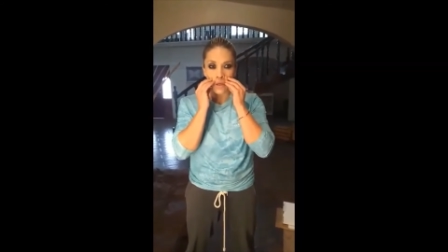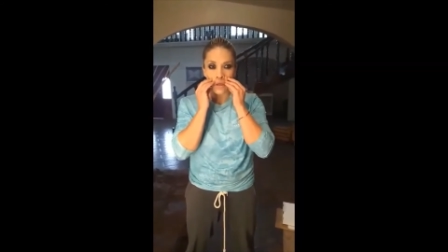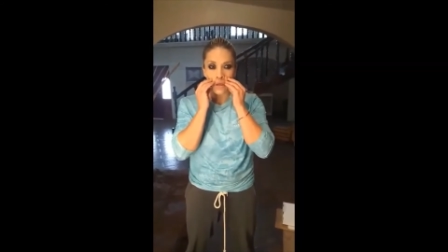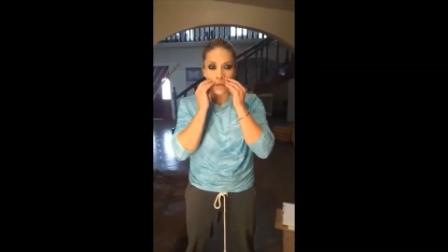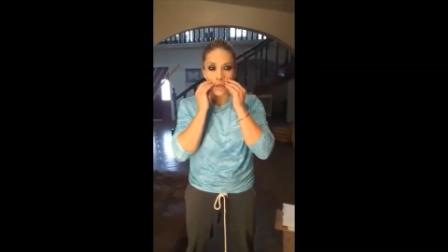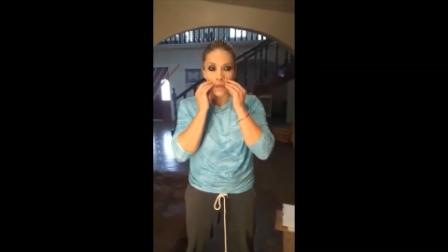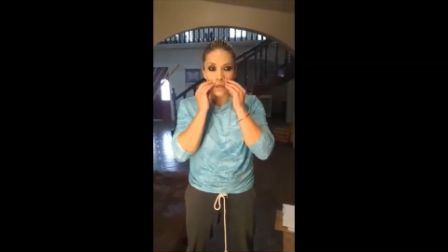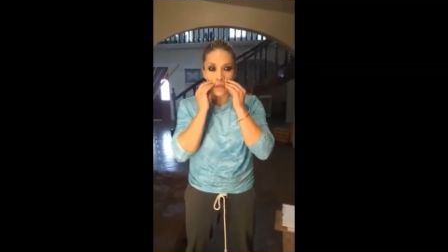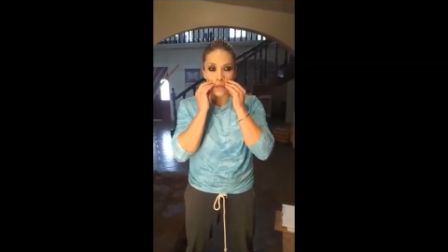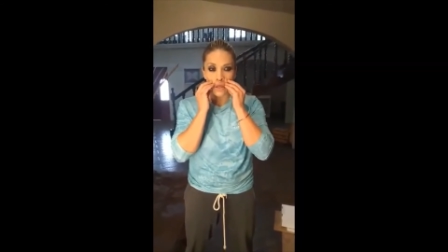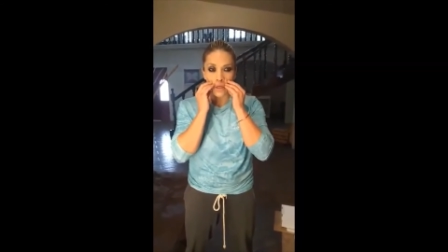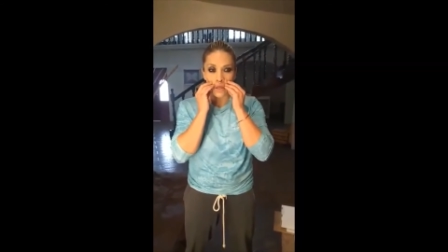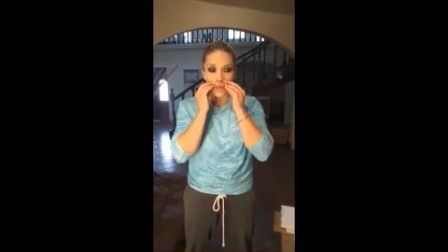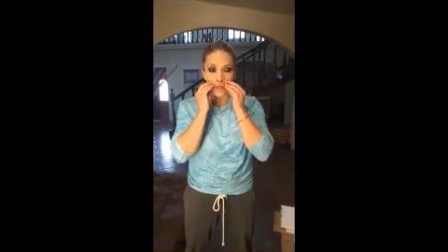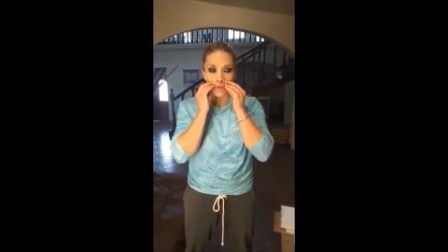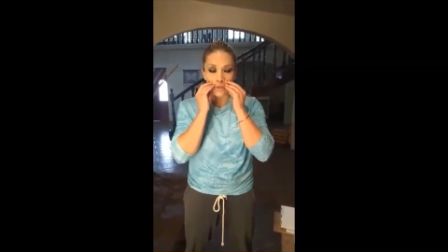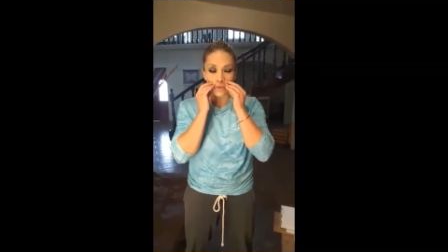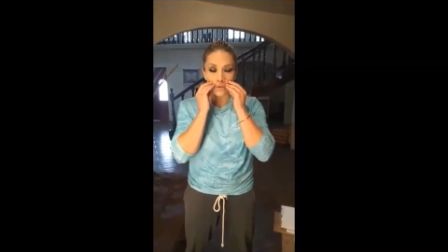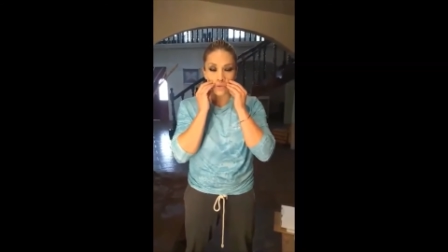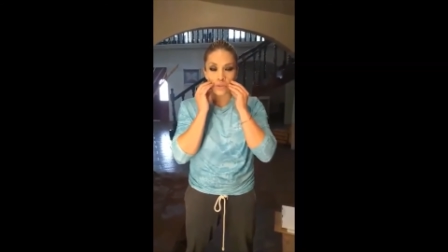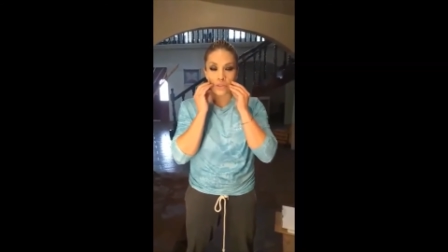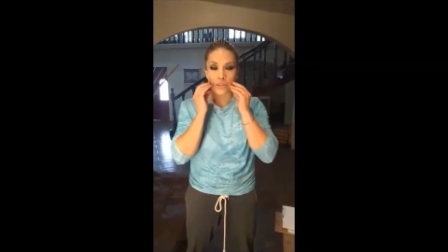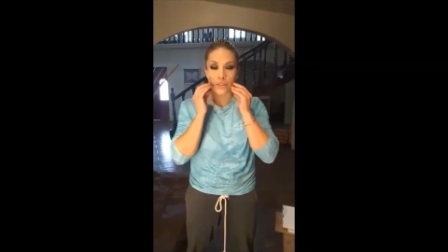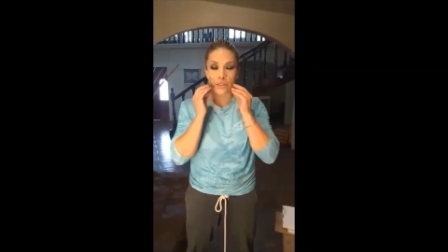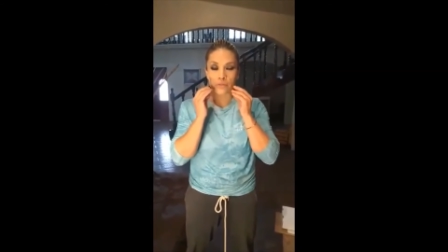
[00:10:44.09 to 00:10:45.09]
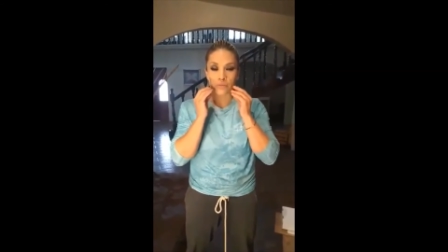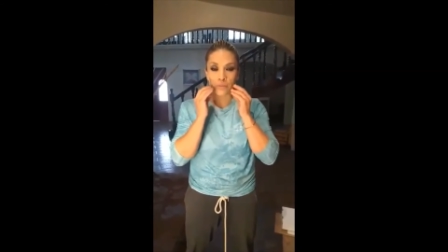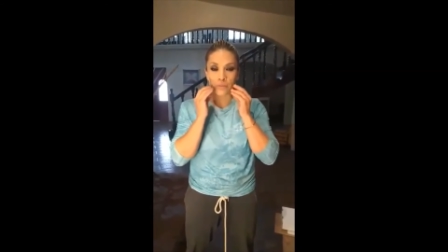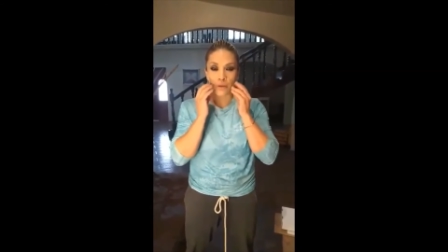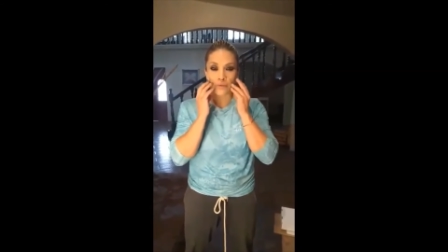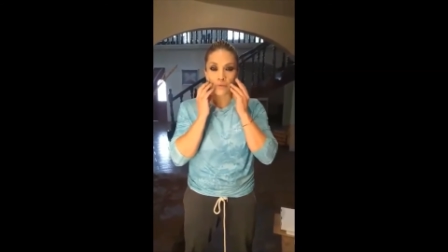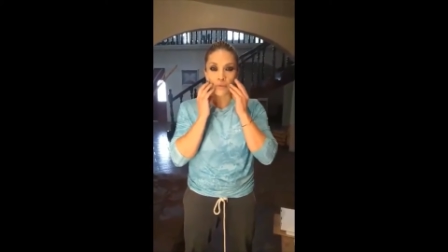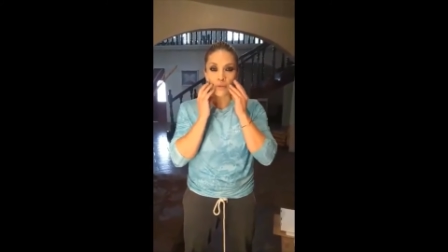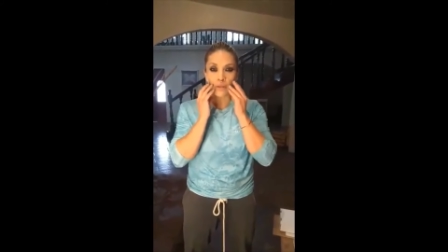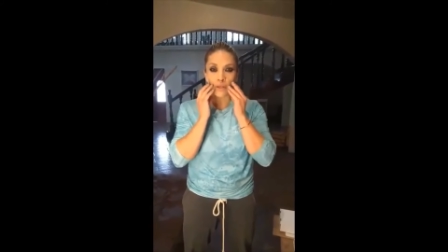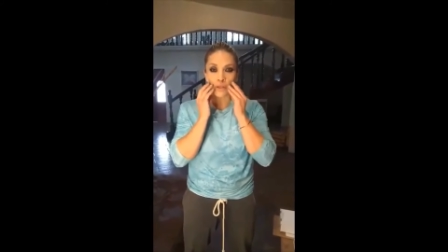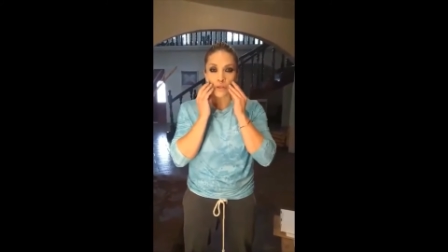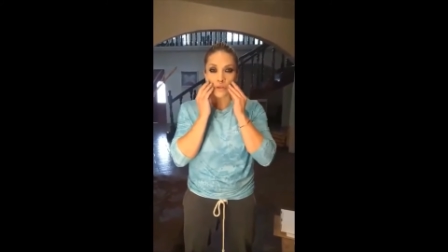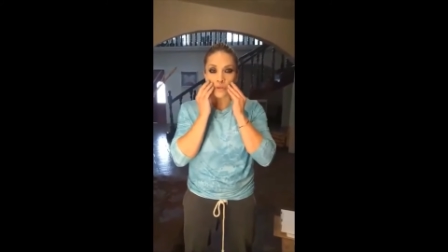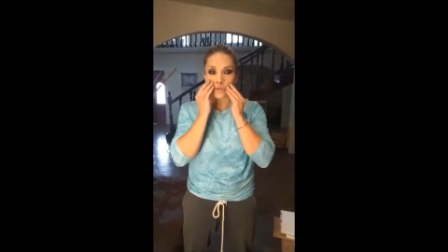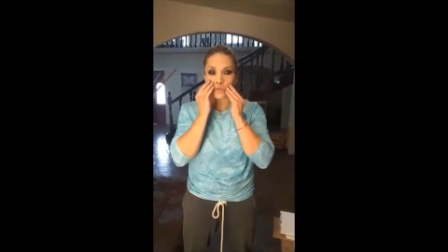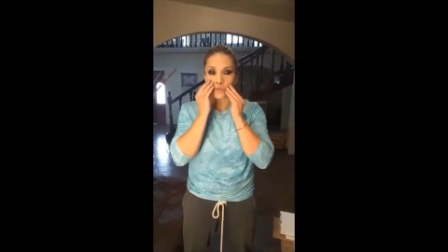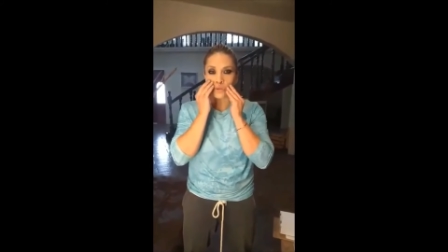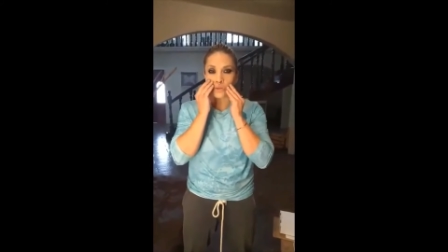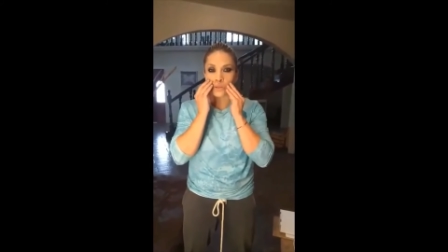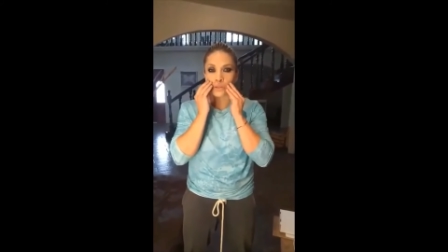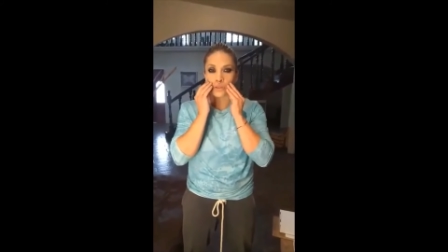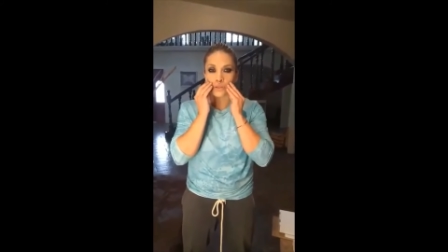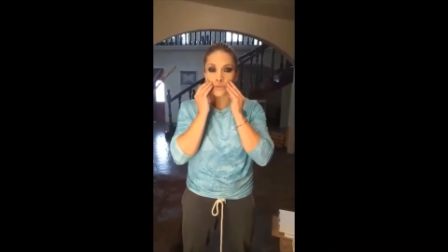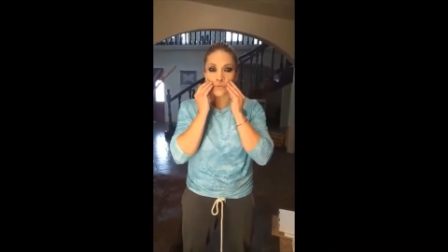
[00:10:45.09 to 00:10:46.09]
you'll see in my videos
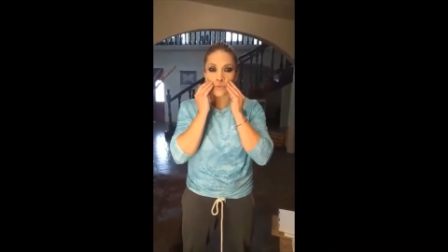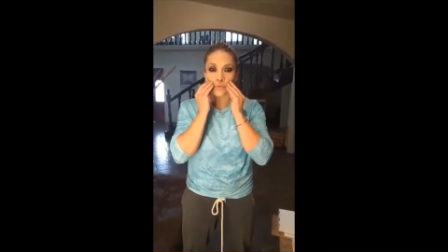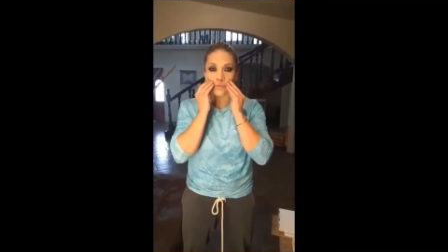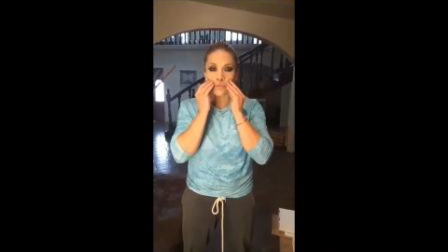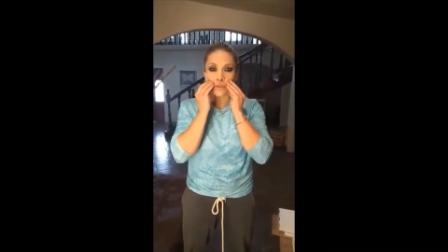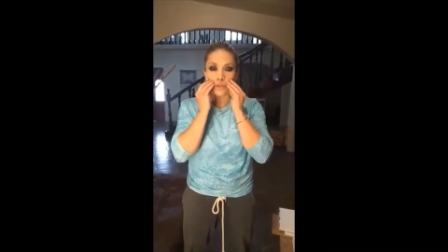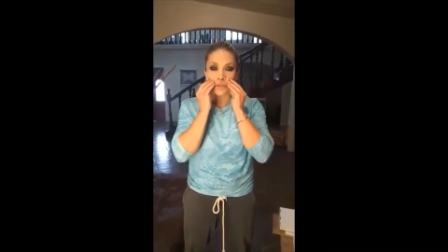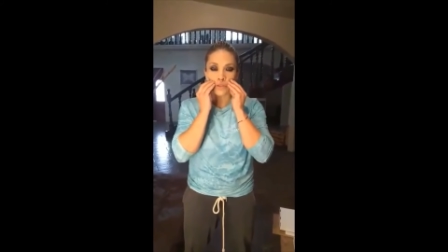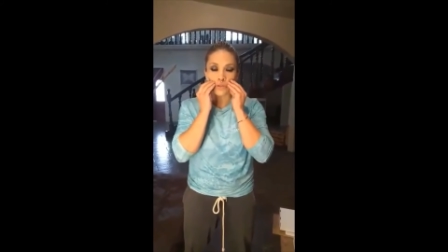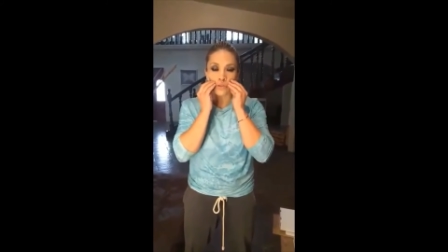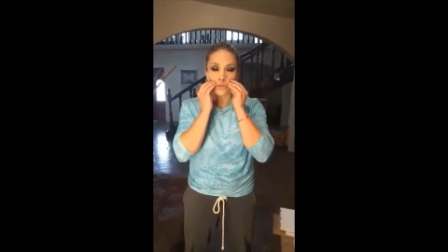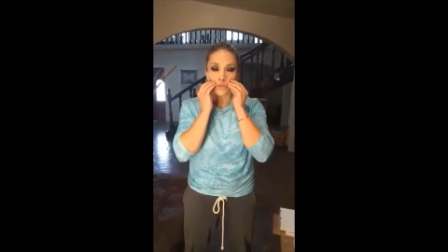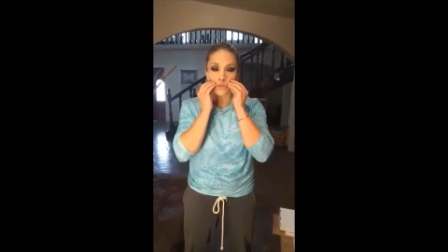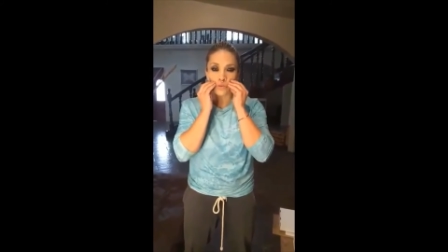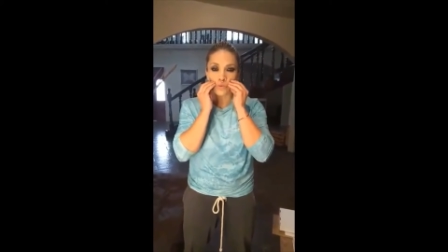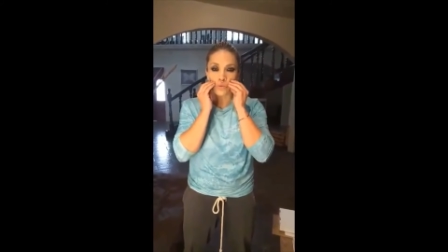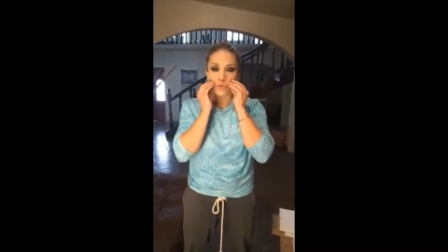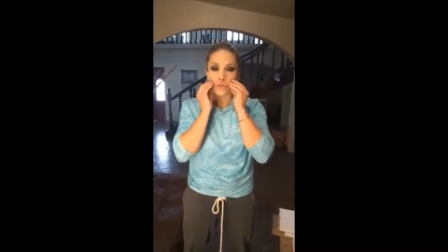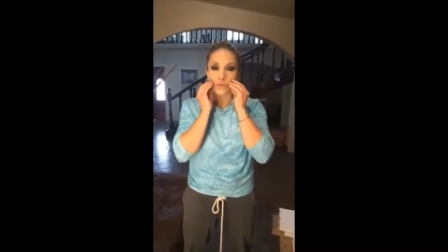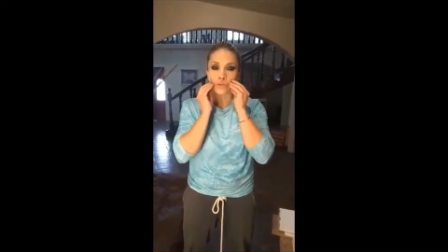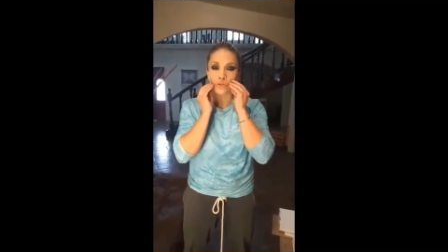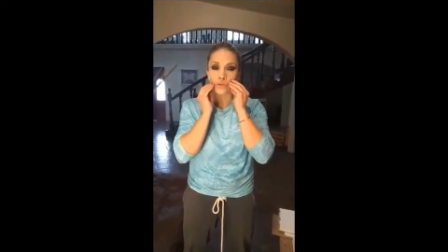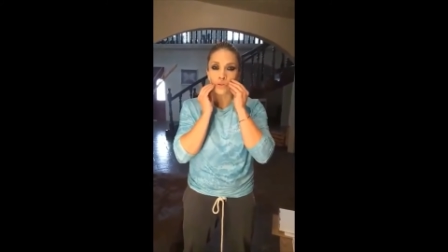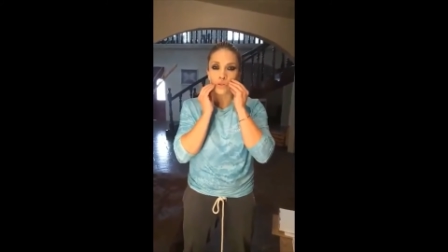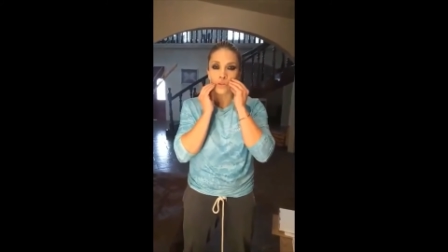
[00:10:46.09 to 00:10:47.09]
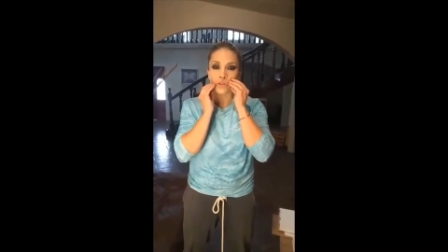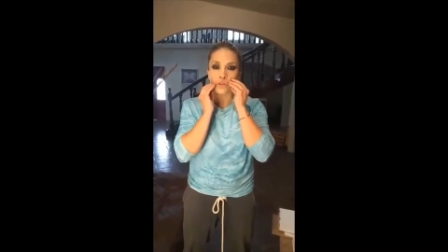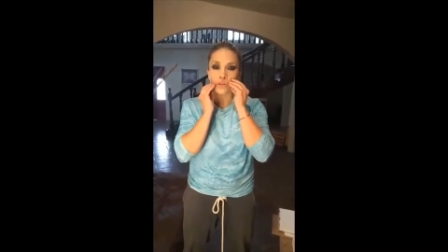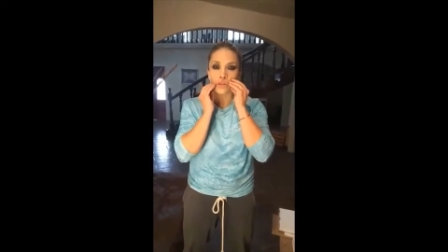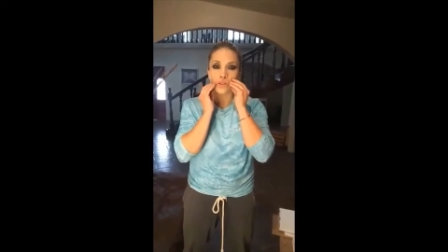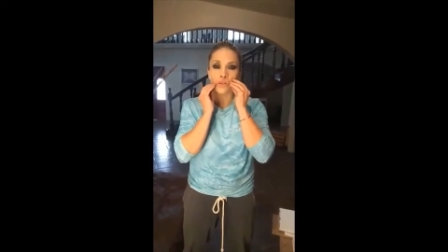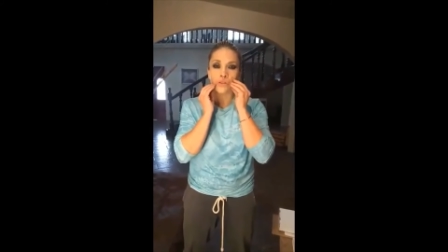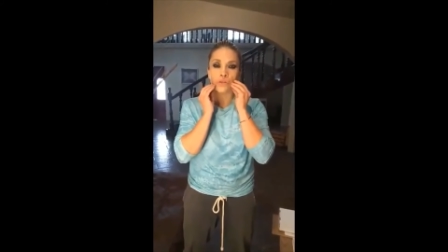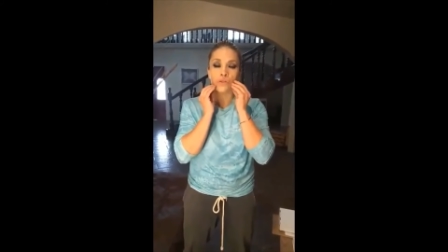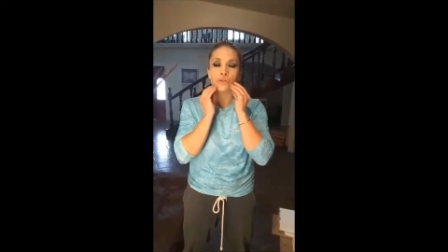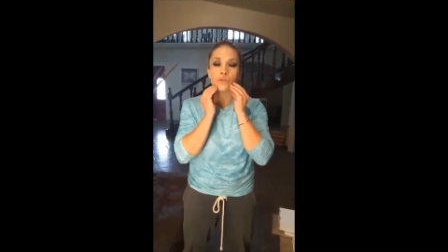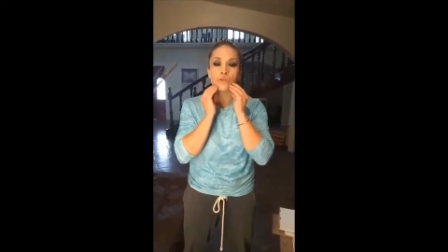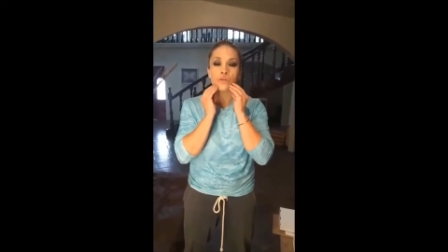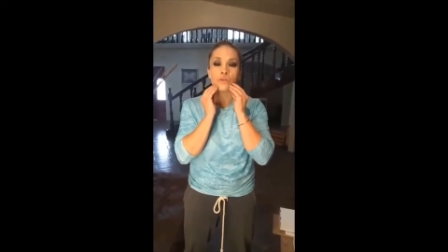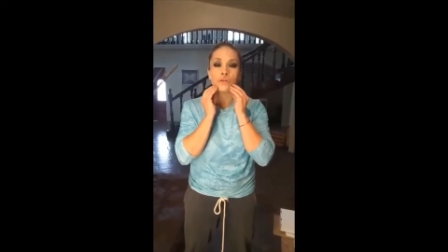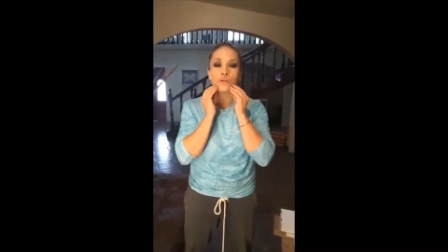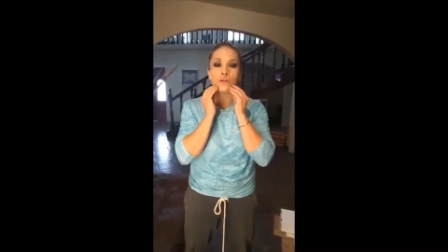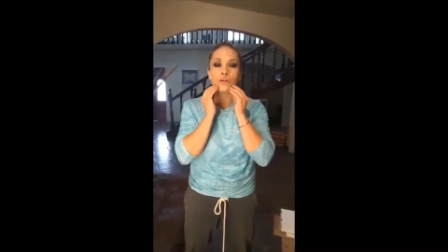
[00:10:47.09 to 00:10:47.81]
different pictures where you can see there's a,